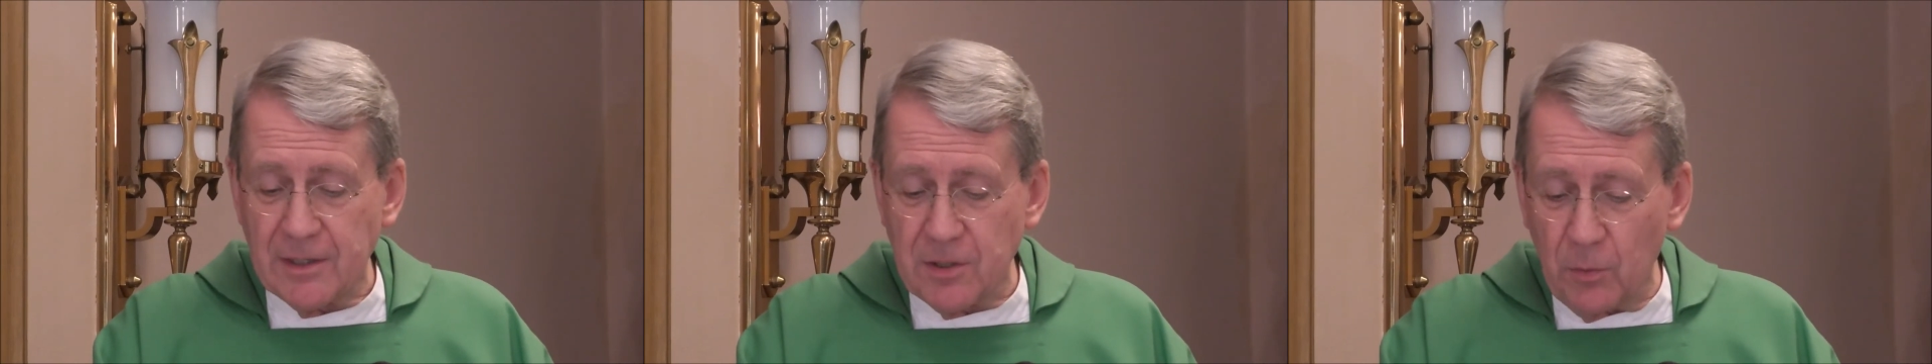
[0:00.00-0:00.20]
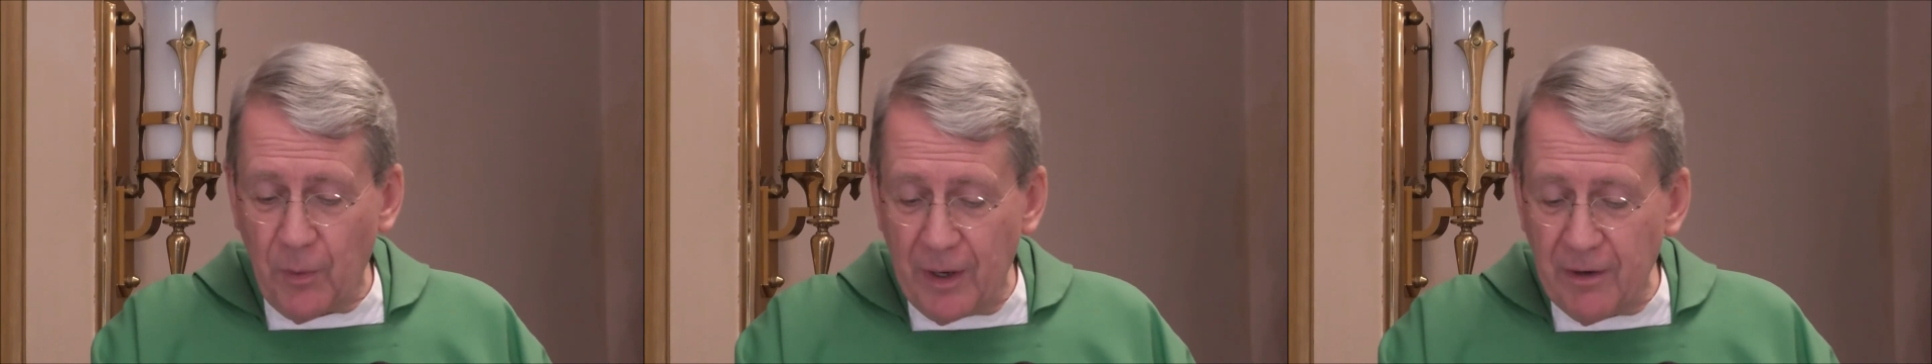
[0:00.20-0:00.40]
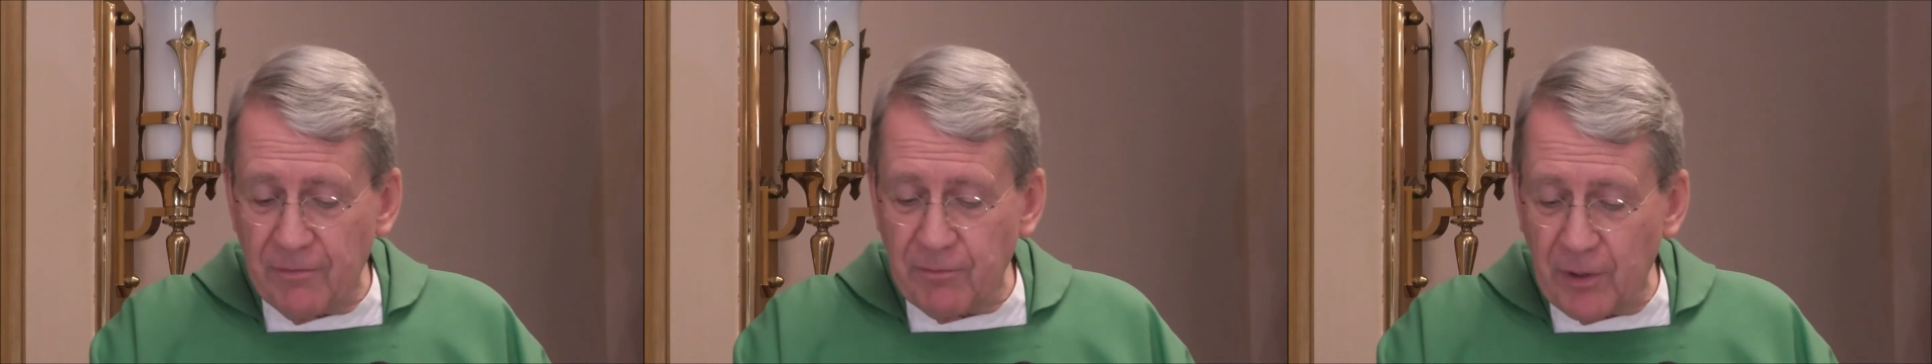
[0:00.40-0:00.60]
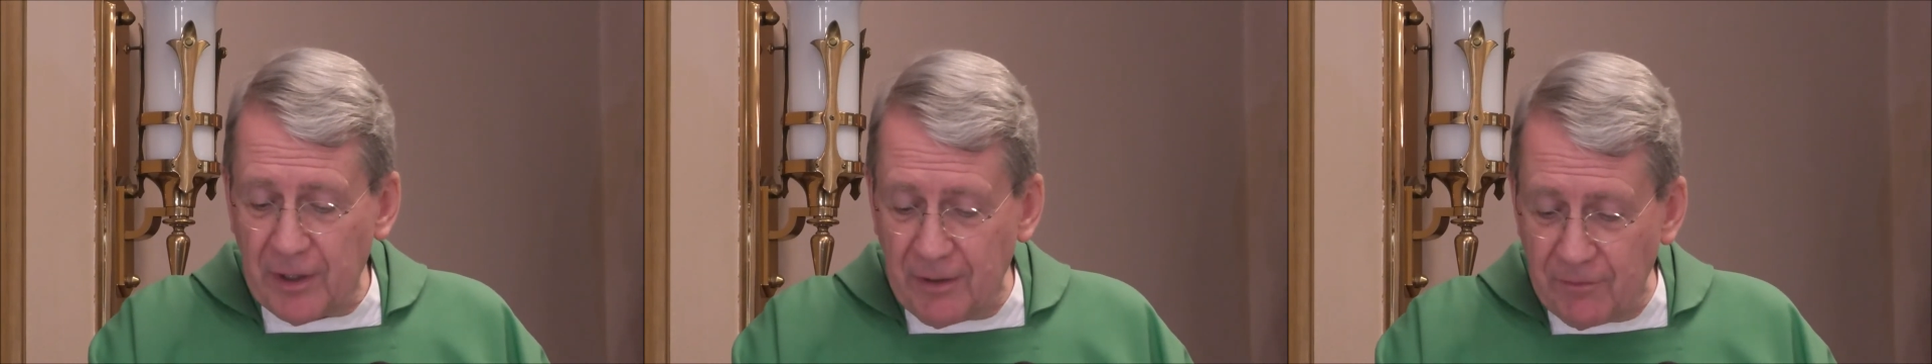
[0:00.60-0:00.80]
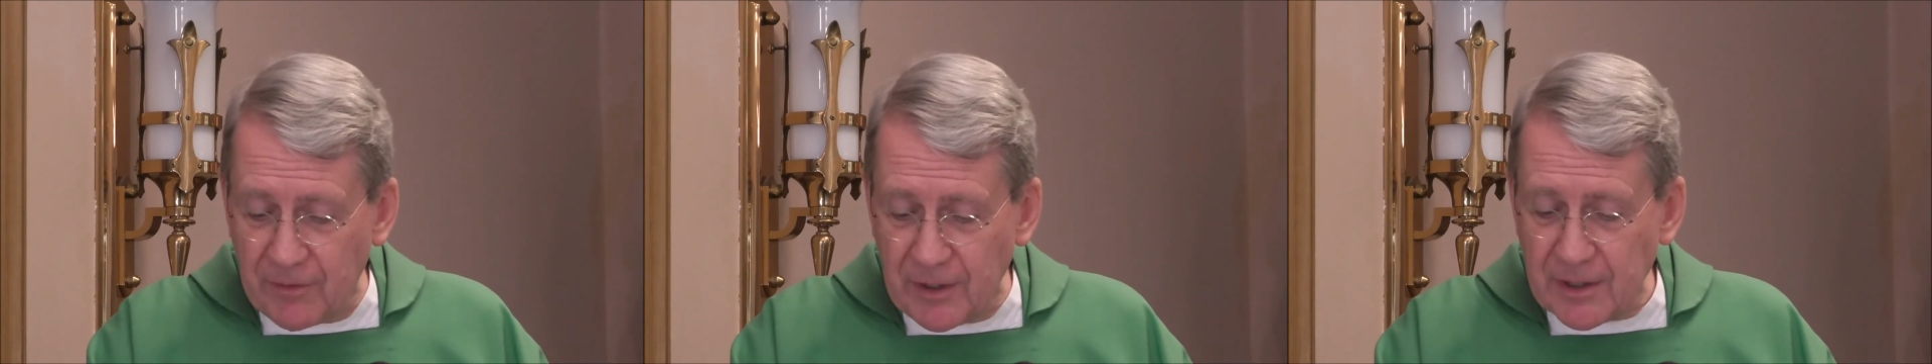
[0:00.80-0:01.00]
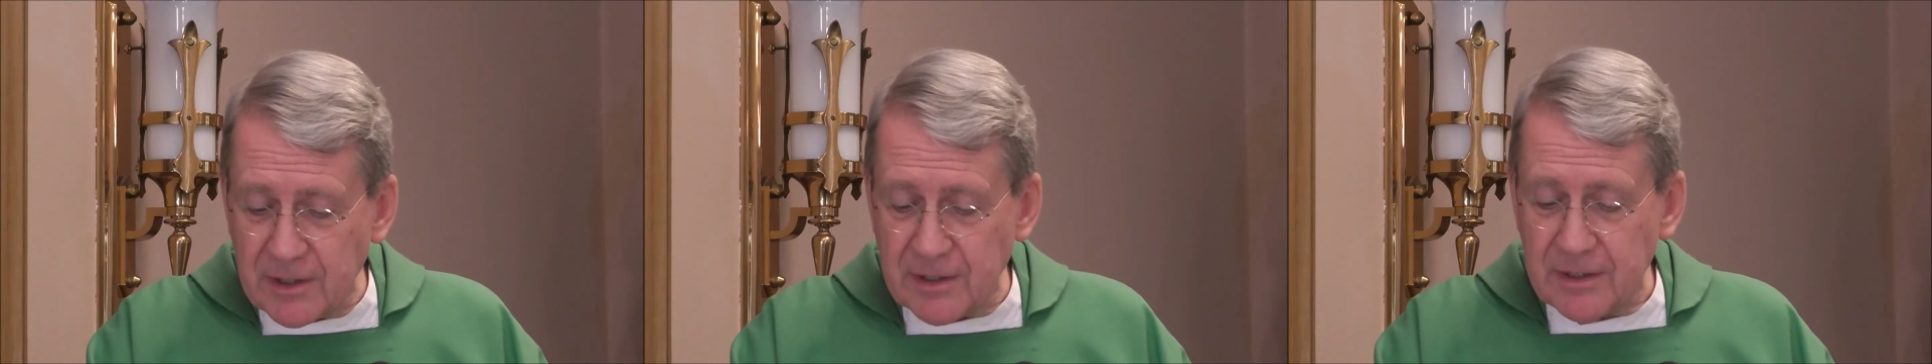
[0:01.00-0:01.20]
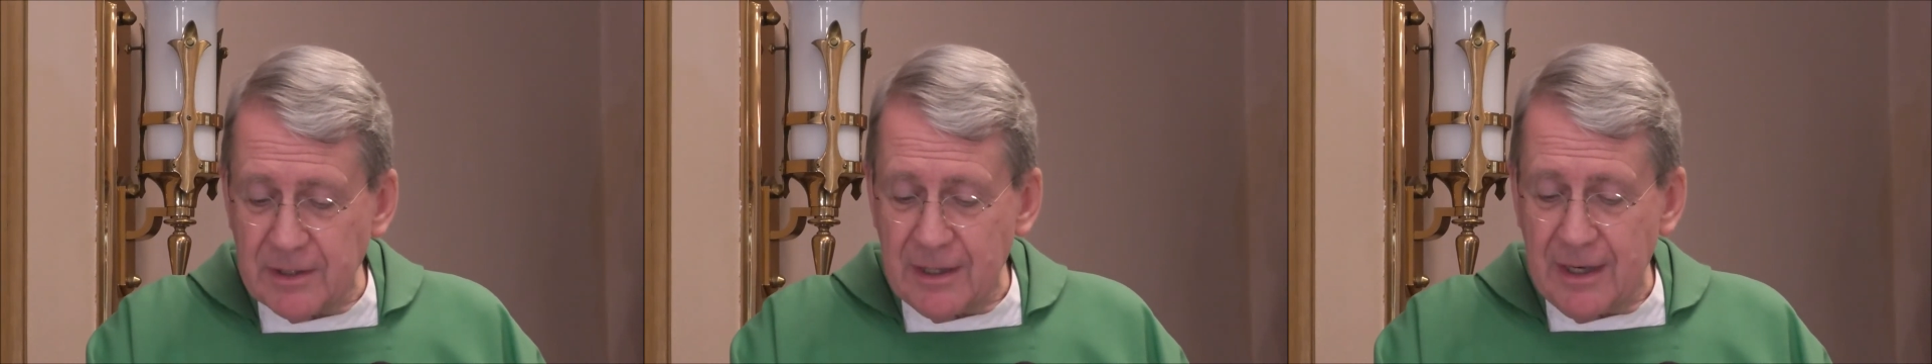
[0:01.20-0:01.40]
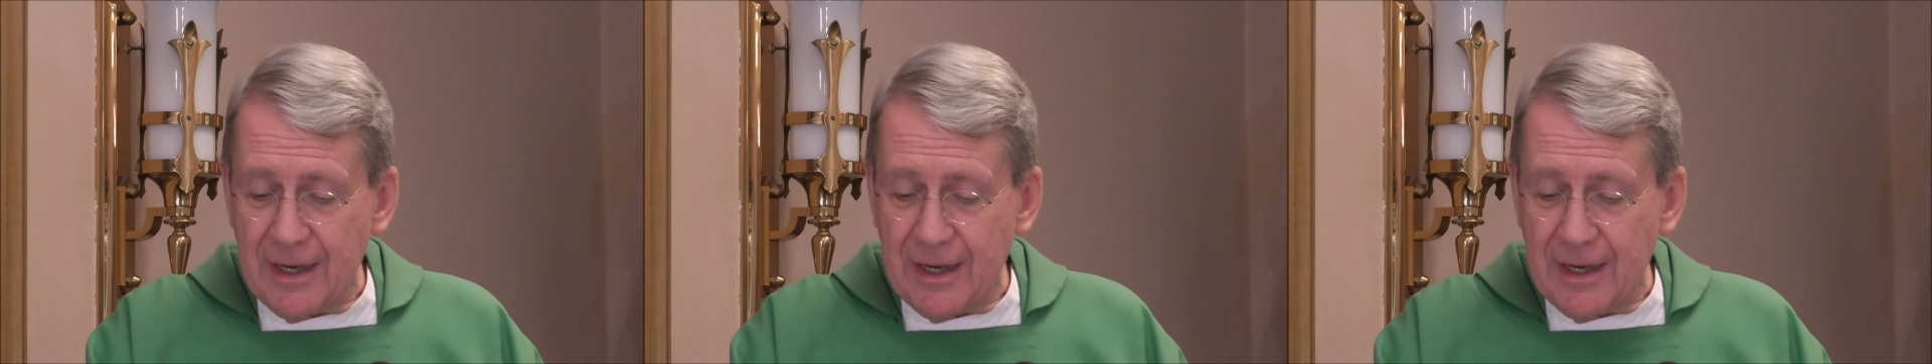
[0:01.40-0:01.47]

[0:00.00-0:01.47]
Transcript: the way of forgiveness,